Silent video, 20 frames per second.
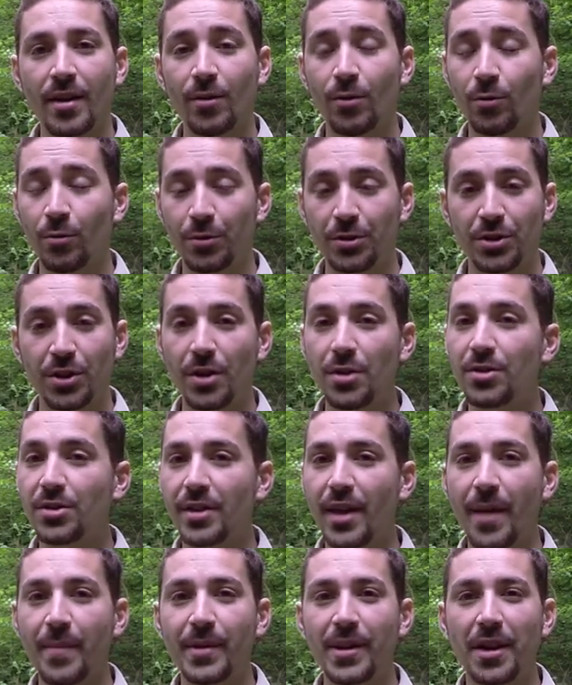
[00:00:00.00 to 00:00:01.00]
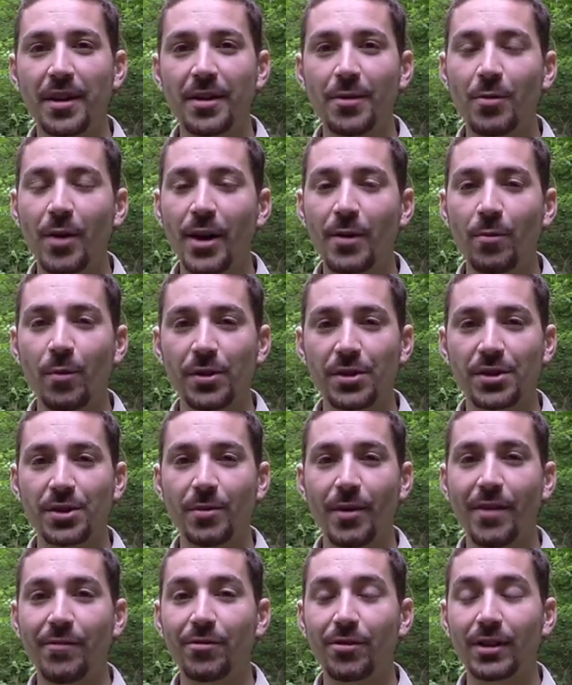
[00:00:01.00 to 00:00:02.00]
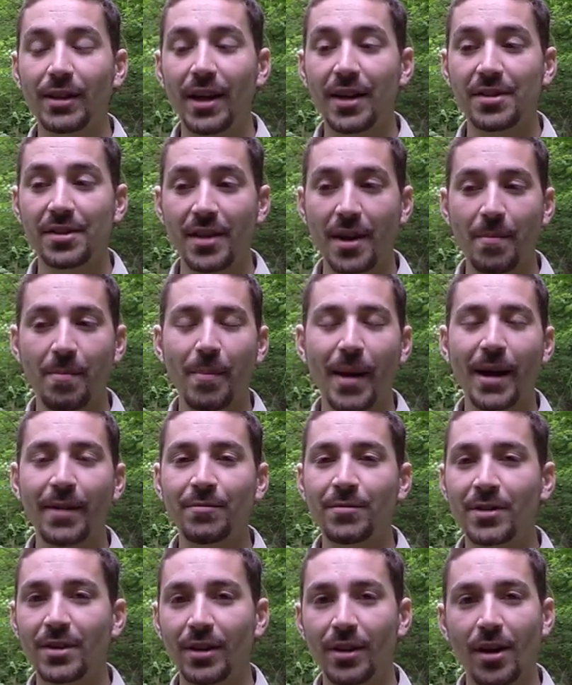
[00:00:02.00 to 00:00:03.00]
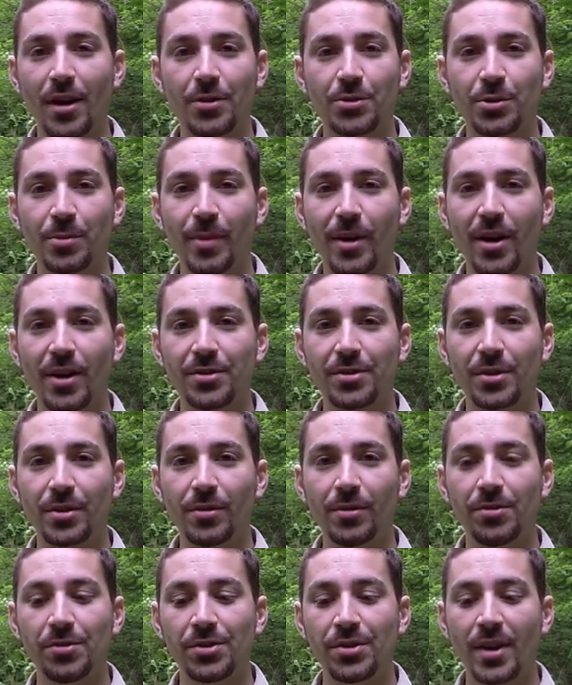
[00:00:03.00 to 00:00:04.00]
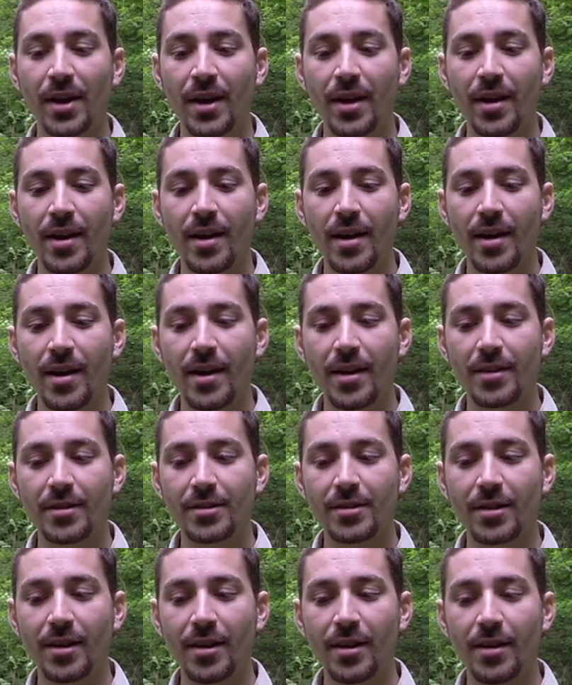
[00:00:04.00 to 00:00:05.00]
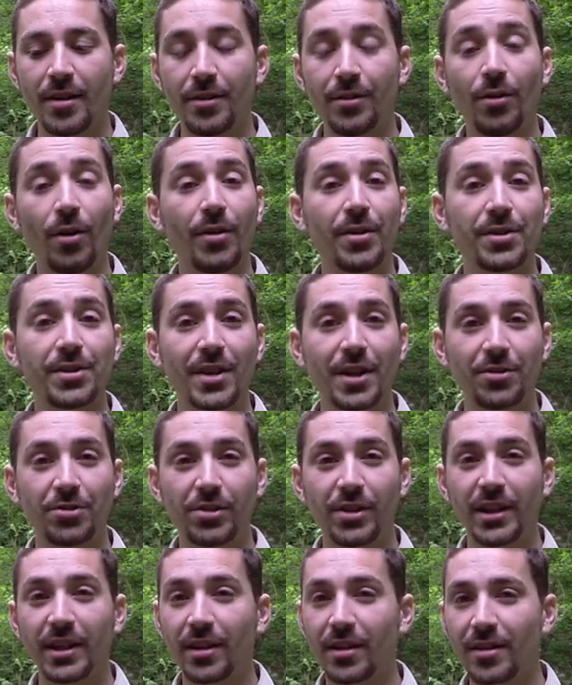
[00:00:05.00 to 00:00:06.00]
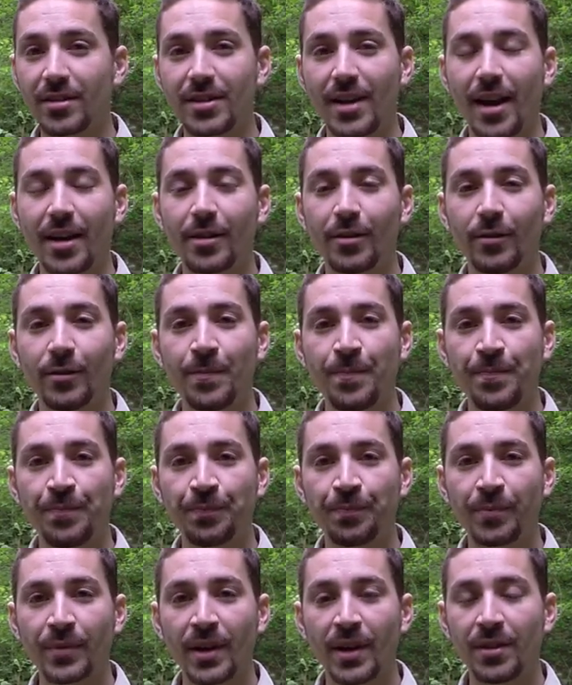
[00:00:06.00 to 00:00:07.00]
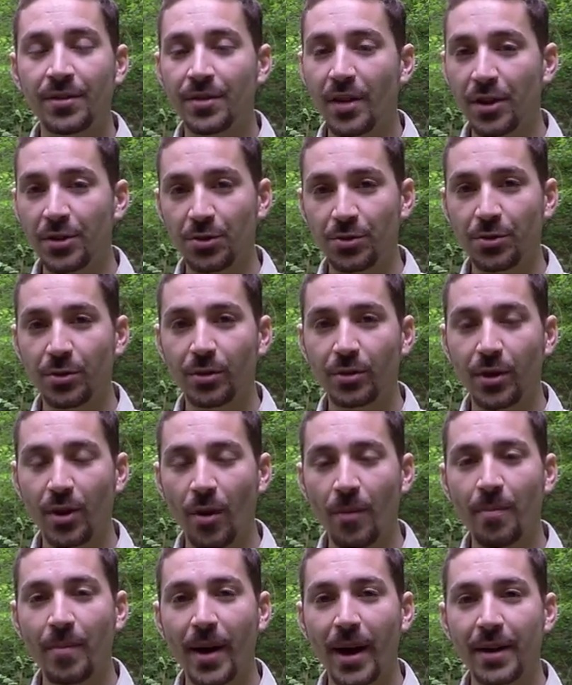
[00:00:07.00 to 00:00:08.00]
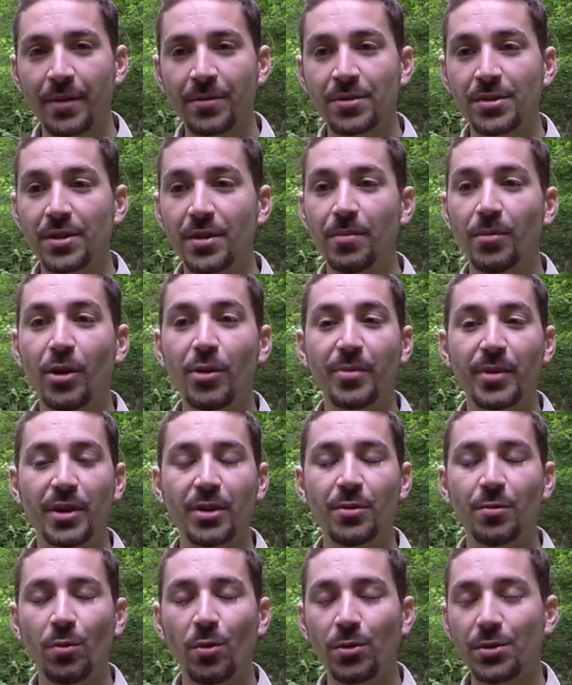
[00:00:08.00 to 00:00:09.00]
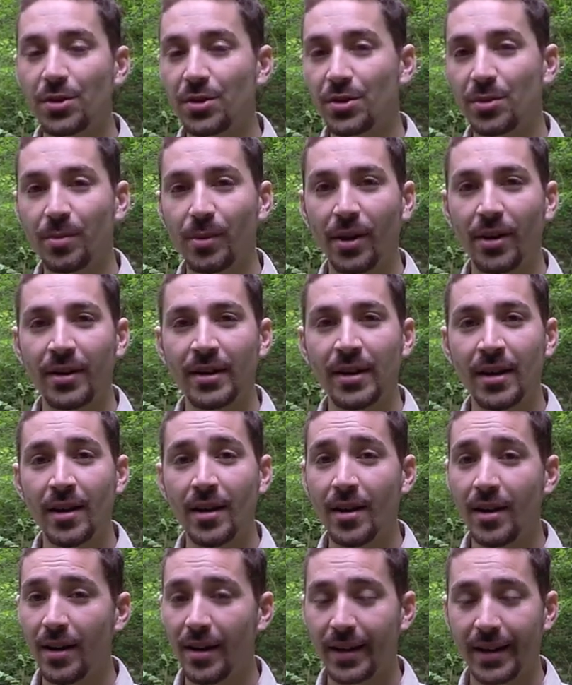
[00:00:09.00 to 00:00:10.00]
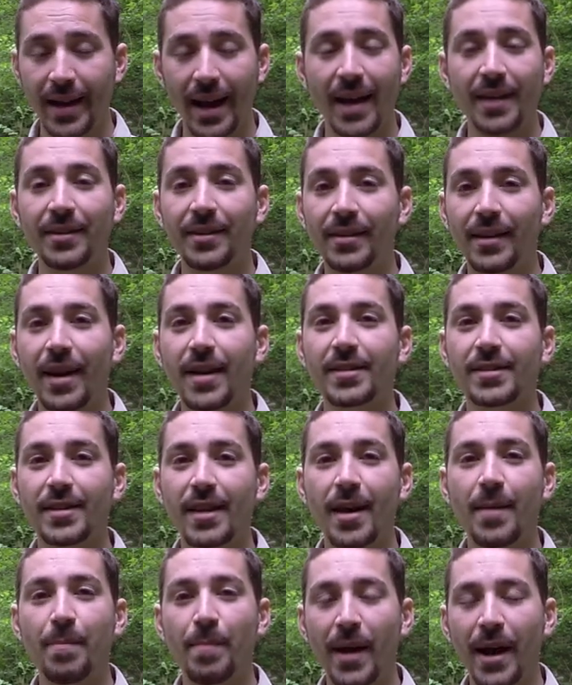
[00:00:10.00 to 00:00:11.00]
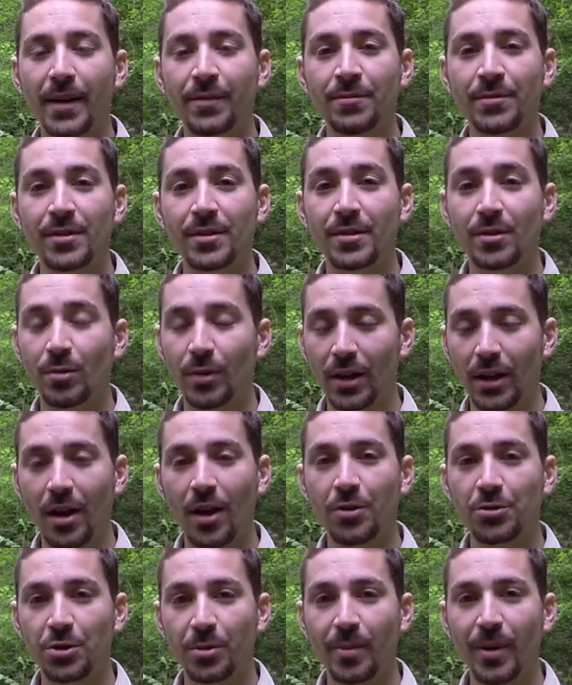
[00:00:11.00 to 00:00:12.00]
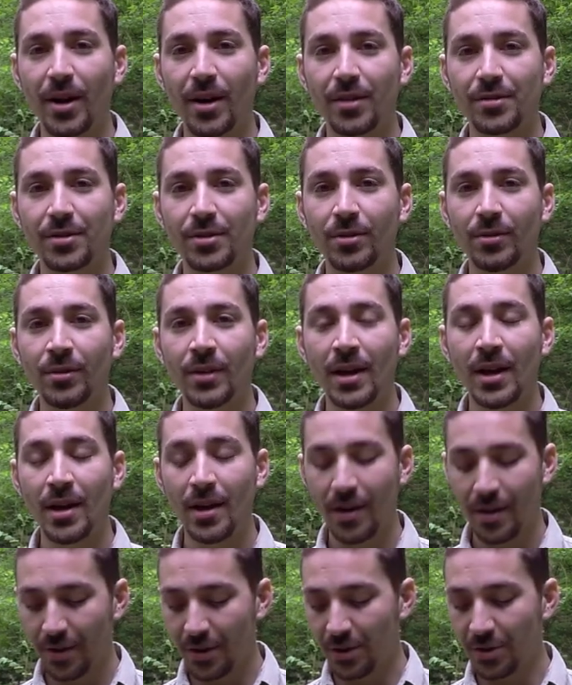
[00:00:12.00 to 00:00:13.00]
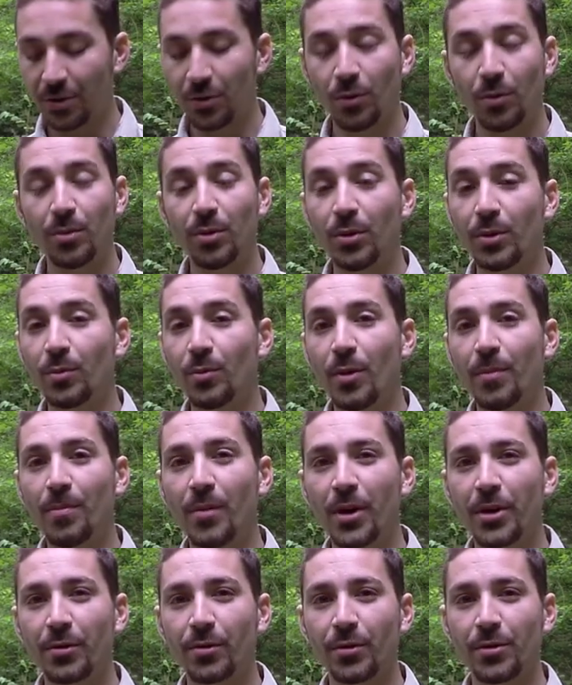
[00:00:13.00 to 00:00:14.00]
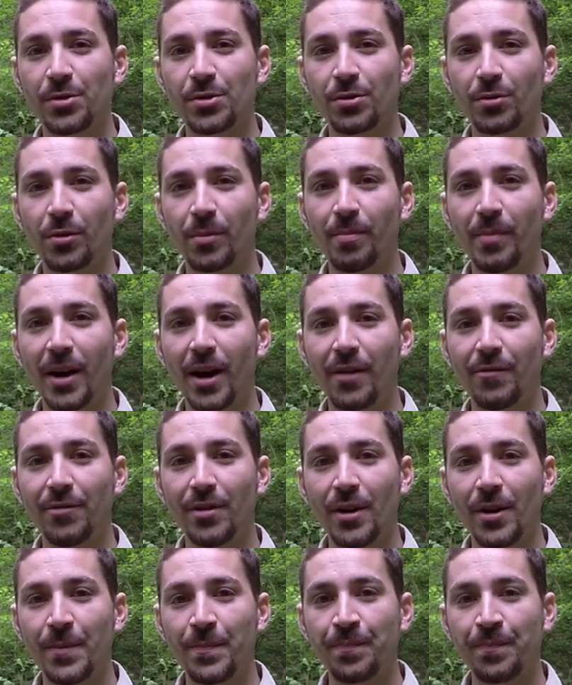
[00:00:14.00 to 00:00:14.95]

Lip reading: or reduce them in any way whatsoever unless they're bound to larger particles. It's not essentially going to tackle industrial compounds that might be in the water supply, again, unless they're bound to a larger particle that's 0.1 microns or above.